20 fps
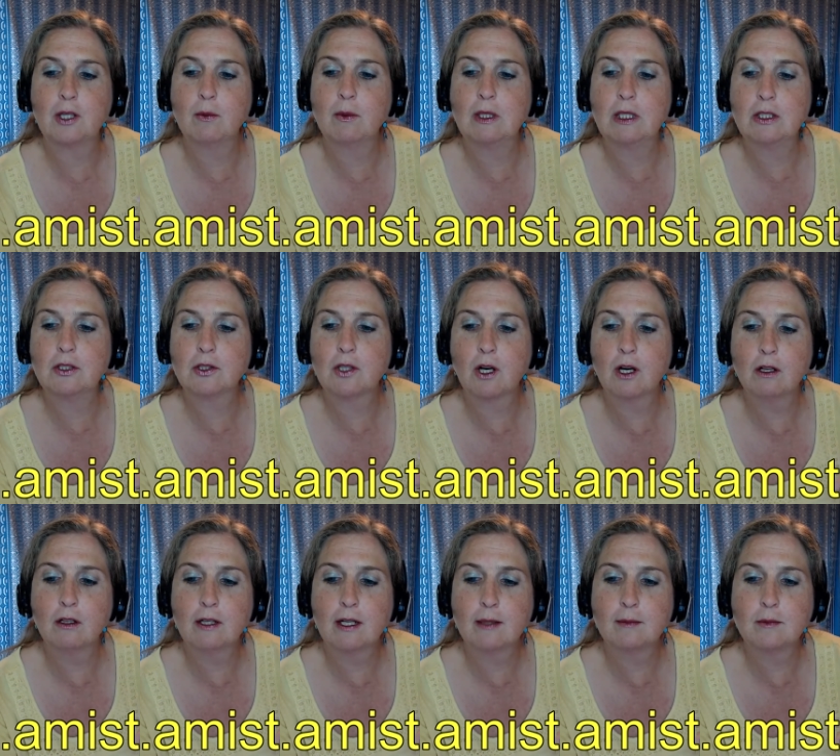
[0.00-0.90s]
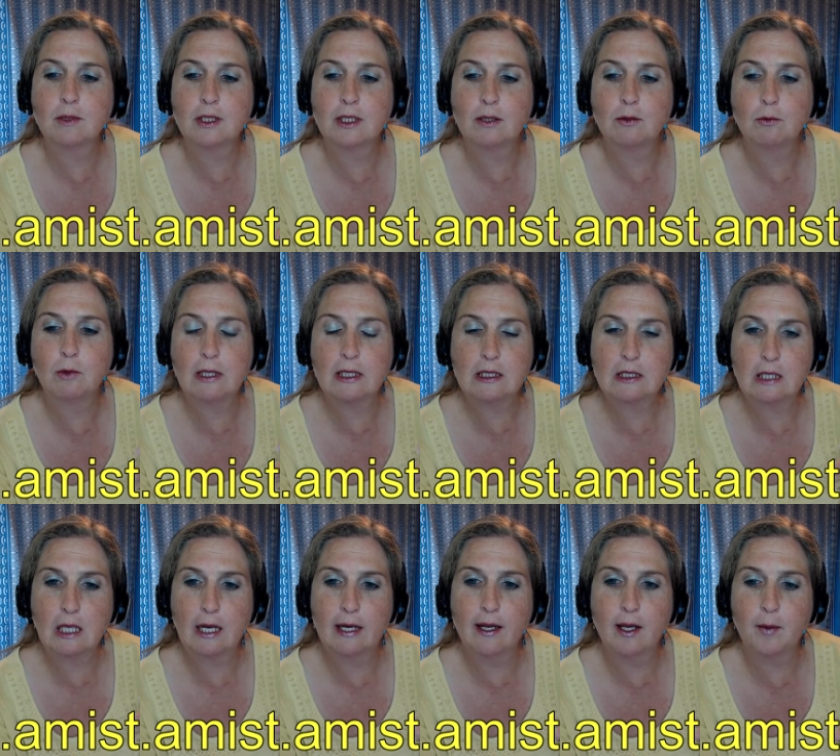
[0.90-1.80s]
When this card comes in right
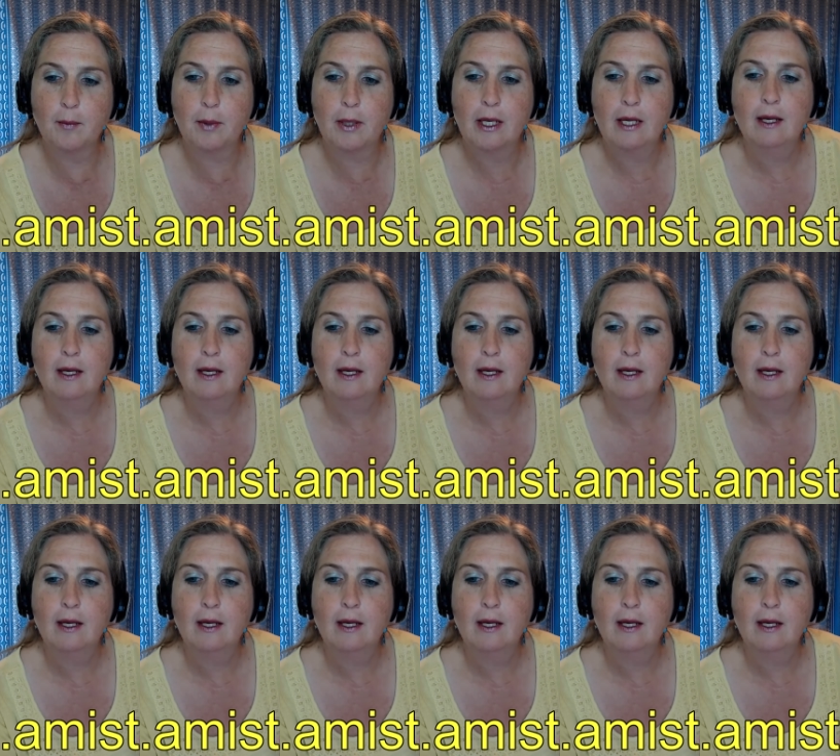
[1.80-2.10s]
side up,